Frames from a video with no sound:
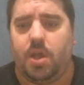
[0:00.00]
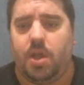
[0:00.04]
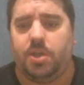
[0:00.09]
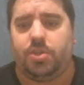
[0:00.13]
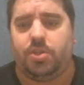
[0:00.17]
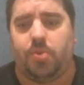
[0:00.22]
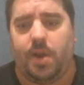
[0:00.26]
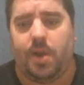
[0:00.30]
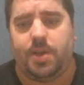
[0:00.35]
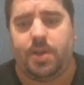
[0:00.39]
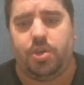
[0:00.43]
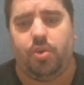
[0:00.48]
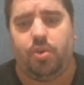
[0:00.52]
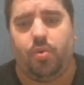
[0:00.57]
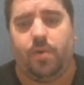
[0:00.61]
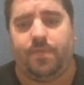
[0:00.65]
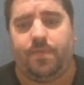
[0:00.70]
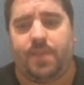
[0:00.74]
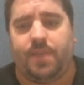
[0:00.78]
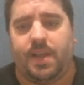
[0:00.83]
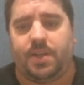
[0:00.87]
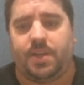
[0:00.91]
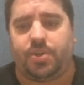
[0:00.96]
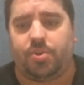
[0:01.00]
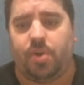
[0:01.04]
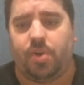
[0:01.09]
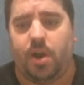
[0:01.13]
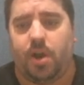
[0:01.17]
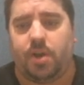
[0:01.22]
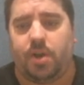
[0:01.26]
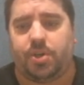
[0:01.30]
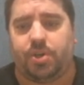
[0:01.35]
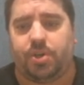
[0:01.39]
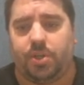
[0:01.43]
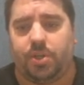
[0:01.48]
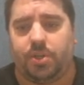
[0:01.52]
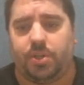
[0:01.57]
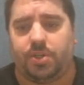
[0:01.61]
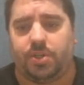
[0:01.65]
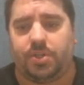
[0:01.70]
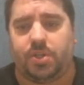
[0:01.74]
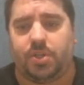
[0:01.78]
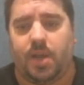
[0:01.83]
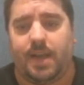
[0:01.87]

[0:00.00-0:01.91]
So I knew of these structures.